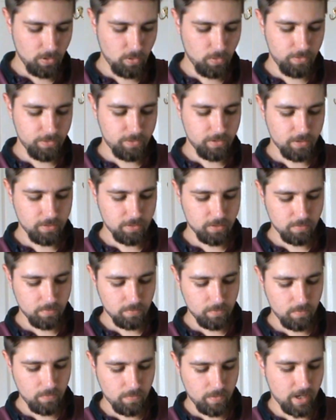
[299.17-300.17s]
All the
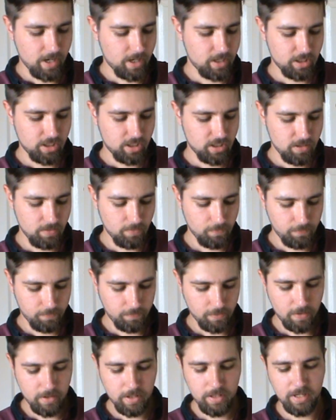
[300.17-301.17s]
nozzle and all that is still
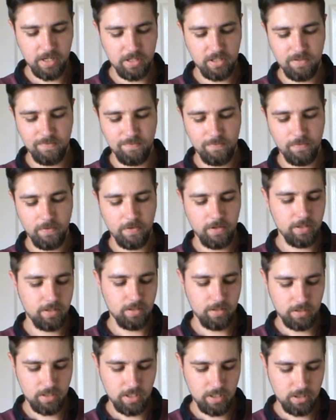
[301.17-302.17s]
fine, that's in
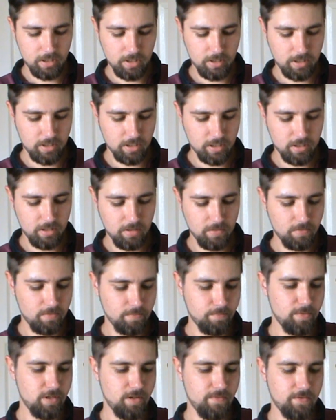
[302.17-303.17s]
fine condition, it's
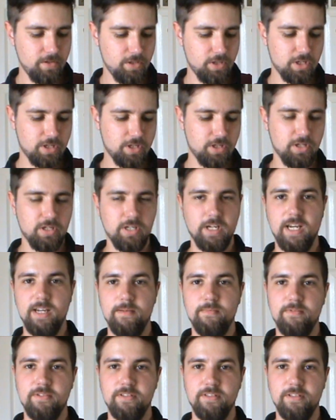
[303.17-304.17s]
still moving just the same